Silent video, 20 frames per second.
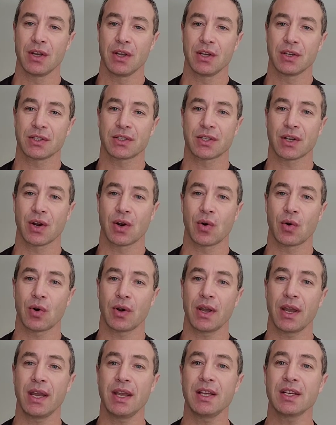So
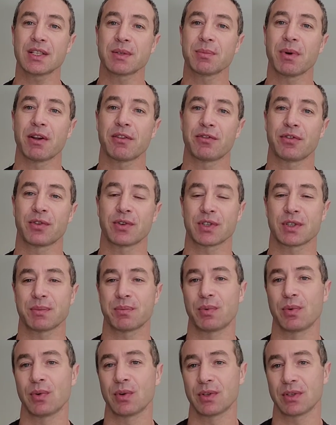here's my first
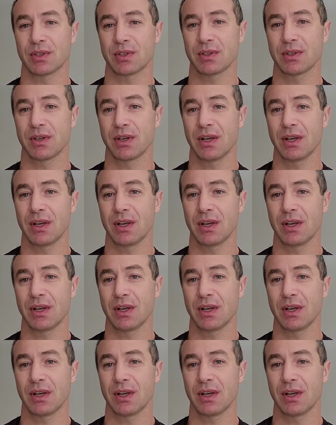point.